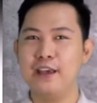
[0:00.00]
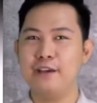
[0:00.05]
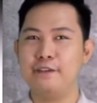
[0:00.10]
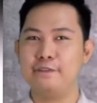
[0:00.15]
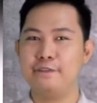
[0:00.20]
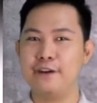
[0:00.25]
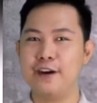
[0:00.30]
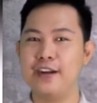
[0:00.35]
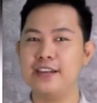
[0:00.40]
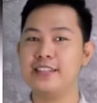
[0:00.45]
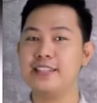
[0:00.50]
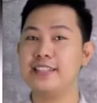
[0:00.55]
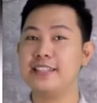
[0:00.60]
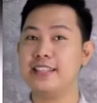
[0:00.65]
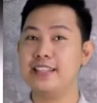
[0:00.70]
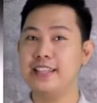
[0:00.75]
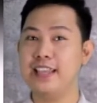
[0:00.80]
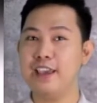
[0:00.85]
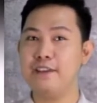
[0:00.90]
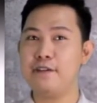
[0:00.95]
First,
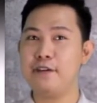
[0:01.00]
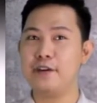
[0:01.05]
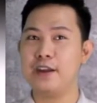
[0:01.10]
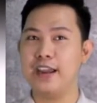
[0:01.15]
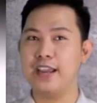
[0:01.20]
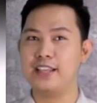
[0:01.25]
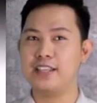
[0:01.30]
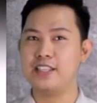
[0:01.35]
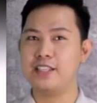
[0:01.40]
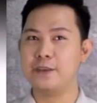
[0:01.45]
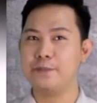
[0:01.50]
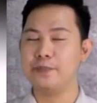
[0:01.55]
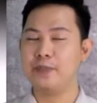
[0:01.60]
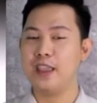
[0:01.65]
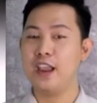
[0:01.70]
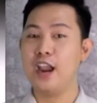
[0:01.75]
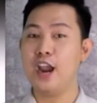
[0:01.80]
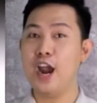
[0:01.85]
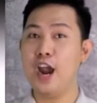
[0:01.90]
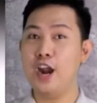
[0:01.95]
gibberish.
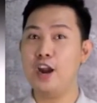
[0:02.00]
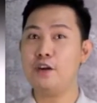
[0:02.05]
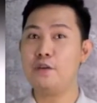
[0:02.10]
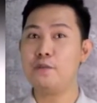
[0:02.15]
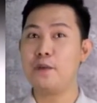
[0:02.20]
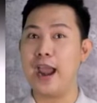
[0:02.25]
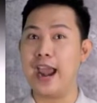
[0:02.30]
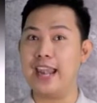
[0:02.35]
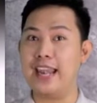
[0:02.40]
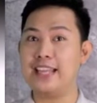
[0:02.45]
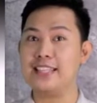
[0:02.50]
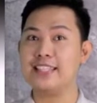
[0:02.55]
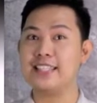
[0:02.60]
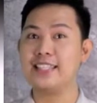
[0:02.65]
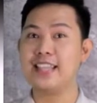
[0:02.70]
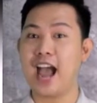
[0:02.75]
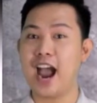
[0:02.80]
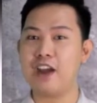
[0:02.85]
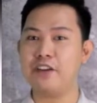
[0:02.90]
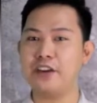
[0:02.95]
Her ready
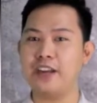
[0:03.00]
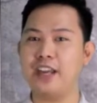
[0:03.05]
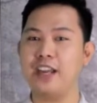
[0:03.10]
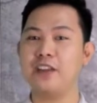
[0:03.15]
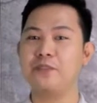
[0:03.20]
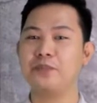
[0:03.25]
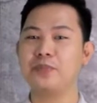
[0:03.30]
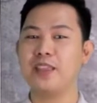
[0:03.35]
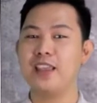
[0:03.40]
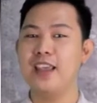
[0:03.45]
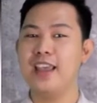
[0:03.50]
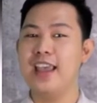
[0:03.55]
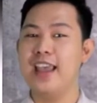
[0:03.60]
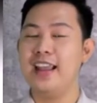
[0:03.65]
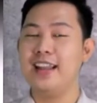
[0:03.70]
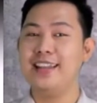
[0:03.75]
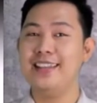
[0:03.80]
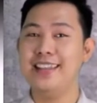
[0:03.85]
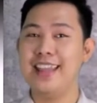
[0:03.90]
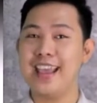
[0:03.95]
starry.
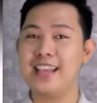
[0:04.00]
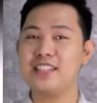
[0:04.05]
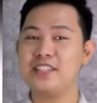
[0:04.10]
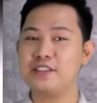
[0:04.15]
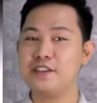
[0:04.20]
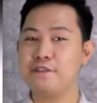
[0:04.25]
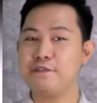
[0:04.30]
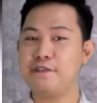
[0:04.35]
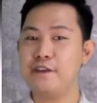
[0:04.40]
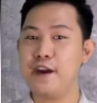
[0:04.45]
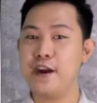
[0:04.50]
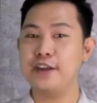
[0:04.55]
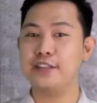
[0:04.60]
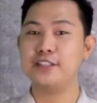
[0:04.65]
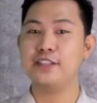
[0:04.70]
This refers